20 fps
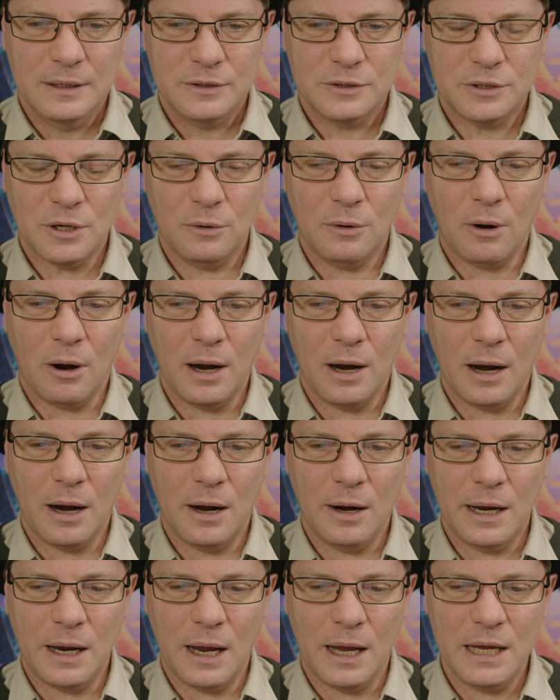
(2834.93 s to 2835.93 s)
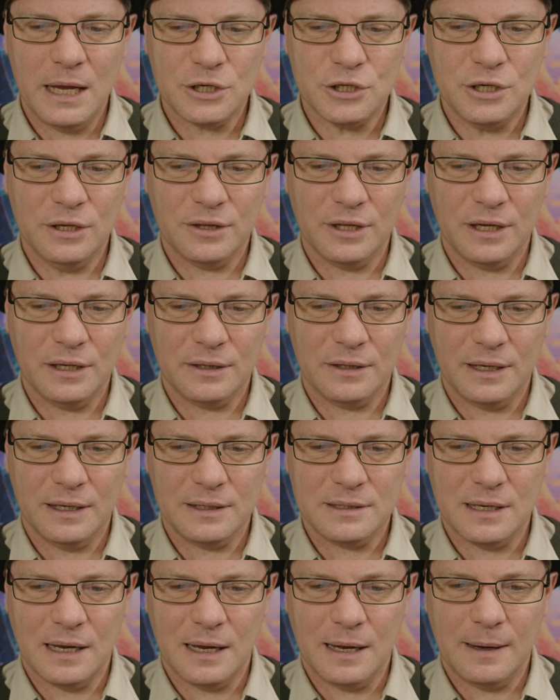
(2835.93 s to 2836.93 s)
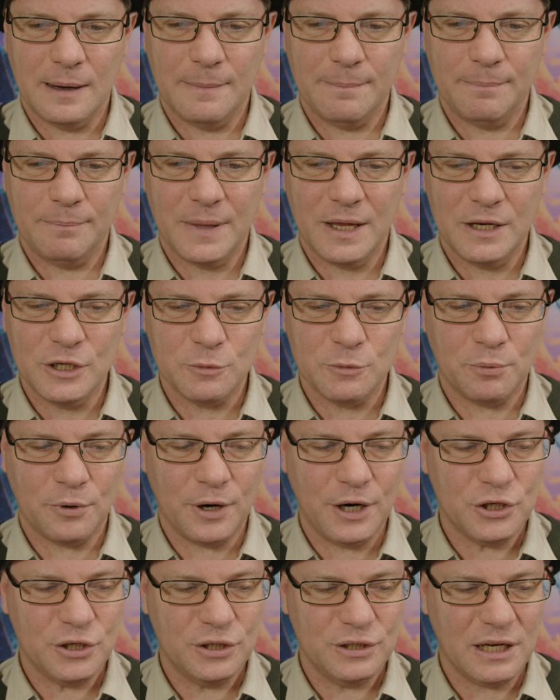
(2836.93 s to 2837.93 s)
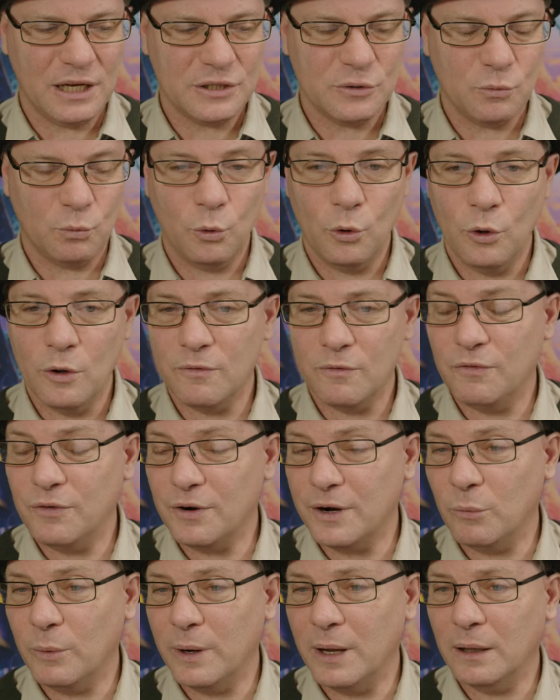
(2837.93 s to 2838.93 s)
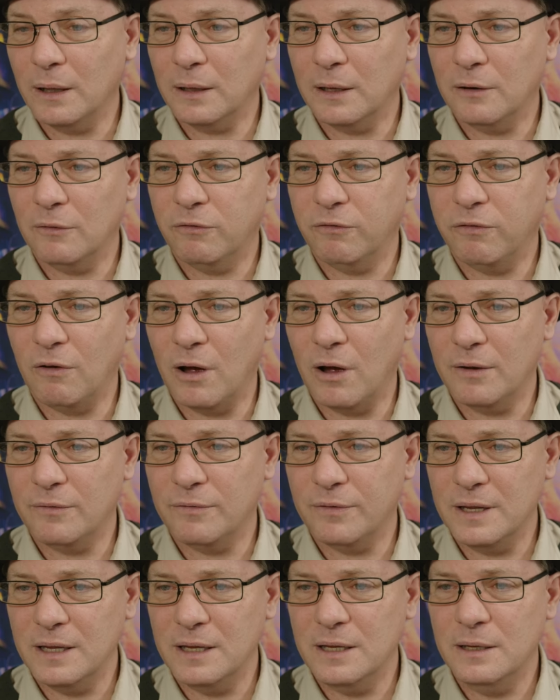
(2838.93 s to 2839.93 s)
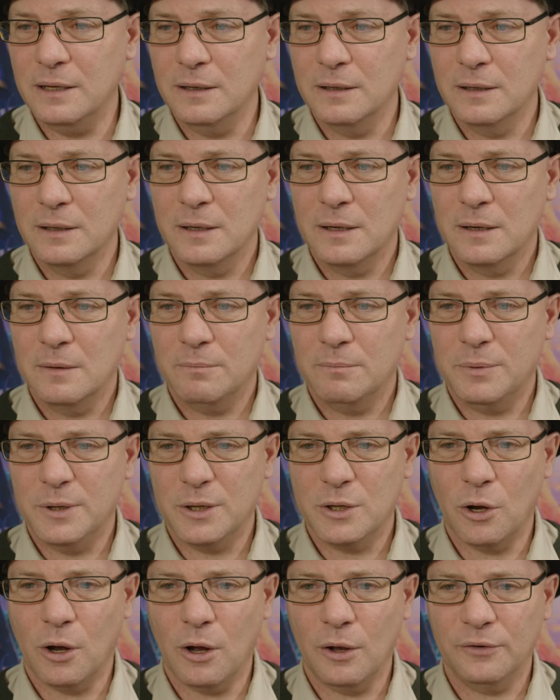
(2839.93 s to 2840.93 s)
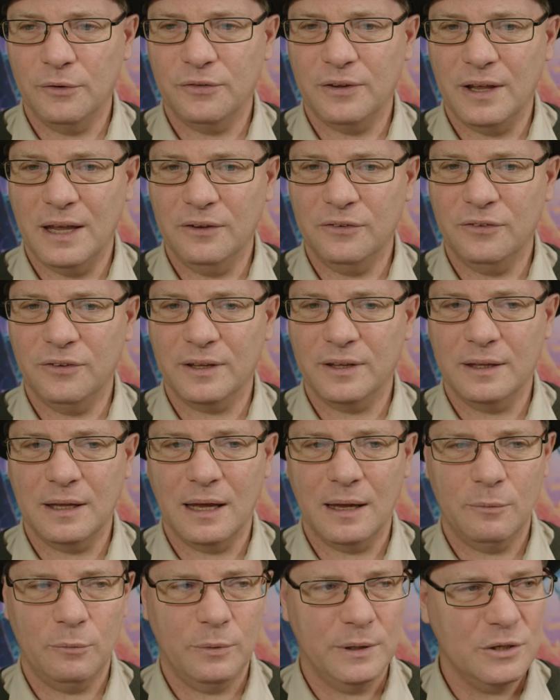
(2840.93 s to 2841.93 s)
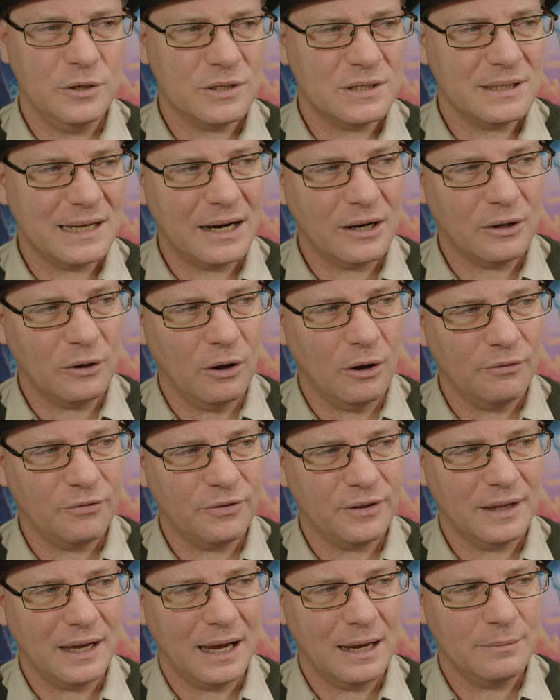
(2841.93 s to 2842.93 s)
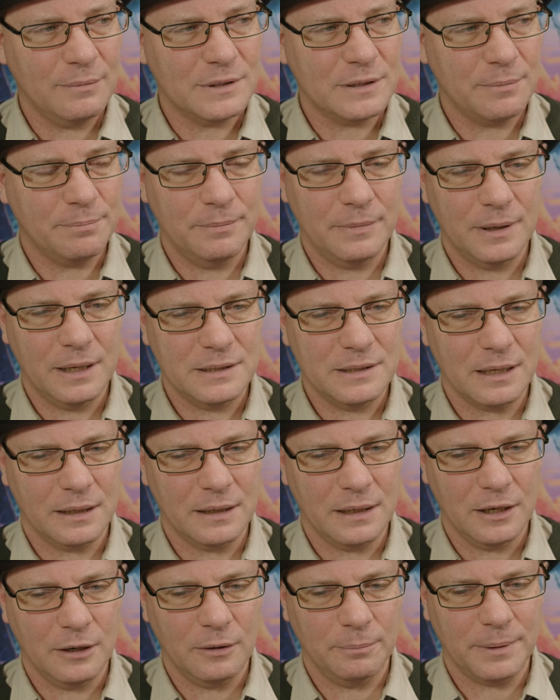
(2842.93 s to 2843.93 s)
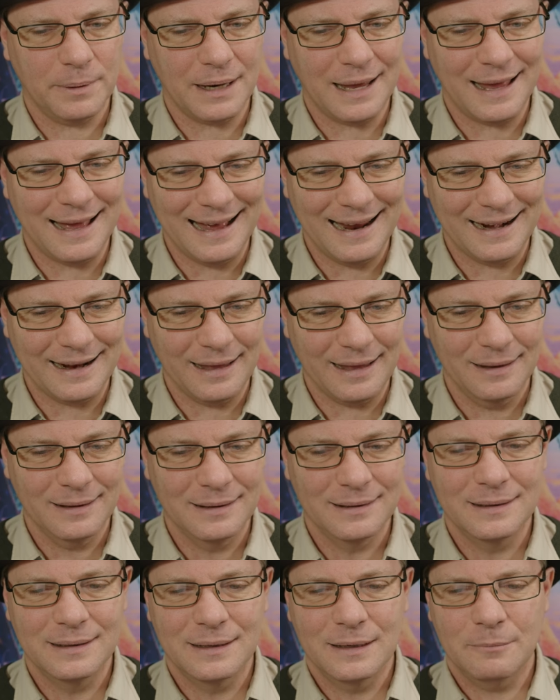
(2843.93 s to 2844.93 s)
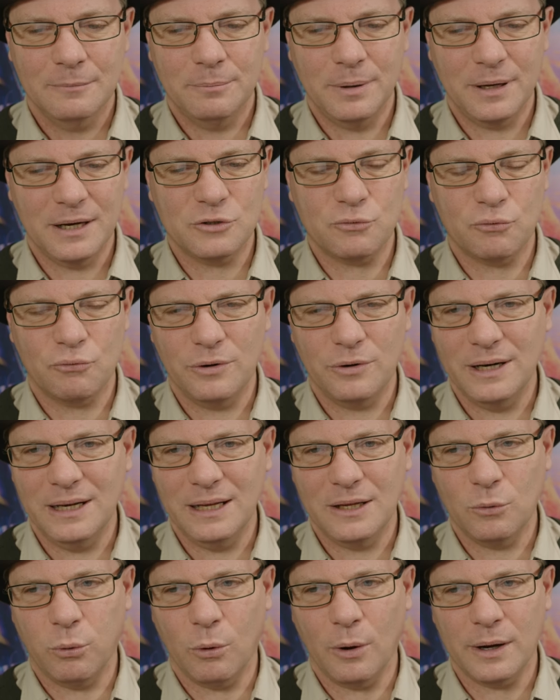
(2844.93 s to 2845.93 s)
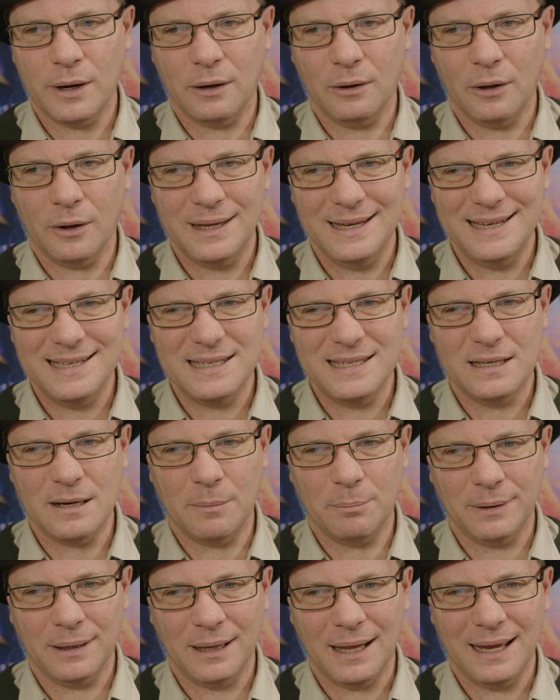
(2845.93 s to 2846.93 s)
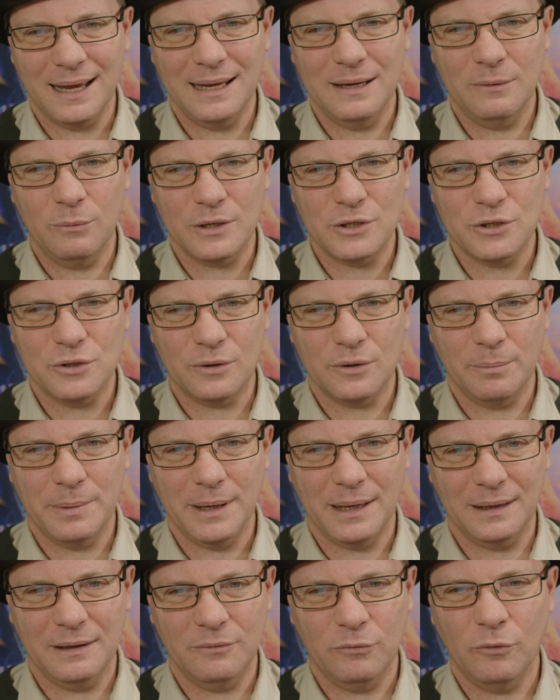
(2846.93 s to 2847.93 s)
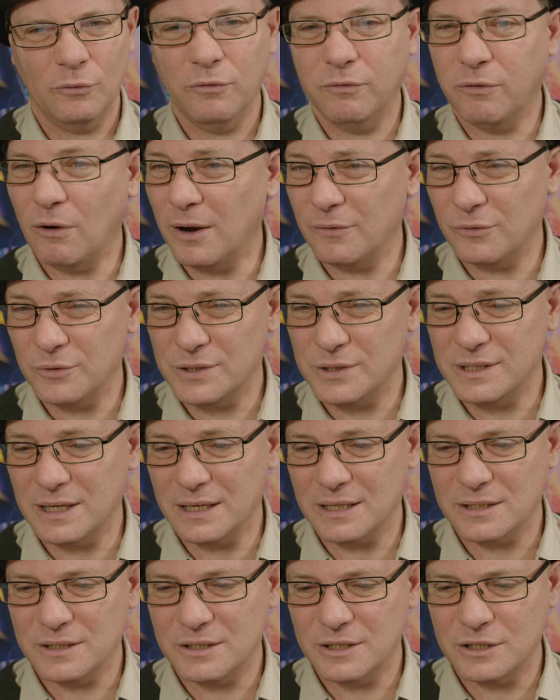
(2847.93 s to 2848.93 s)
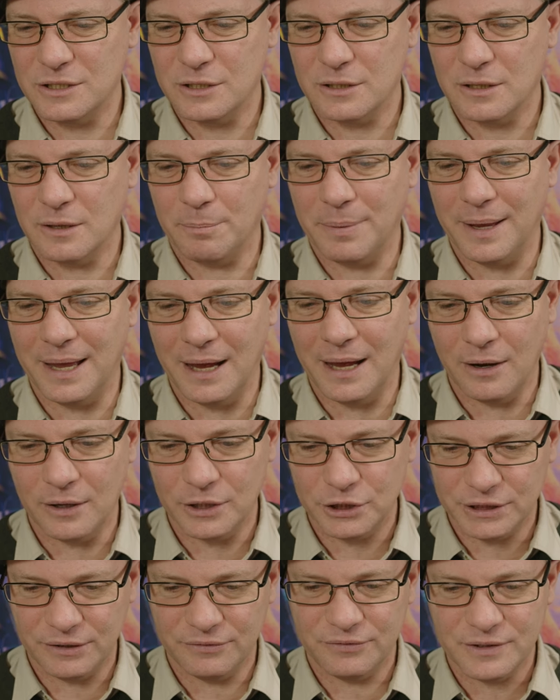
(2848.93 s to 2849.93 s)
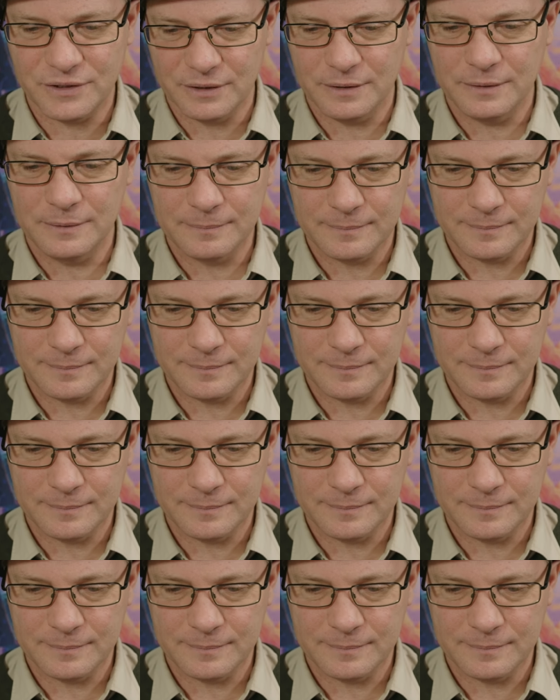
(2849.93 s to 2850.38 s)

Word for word: So I, I, actually think that um, inspiration doesn't work very well in 5e because as the game, when you're starting off, the game is a, is a little bit harder, but it's really quite a lot easier to play once you're about level five or six, just the power shift.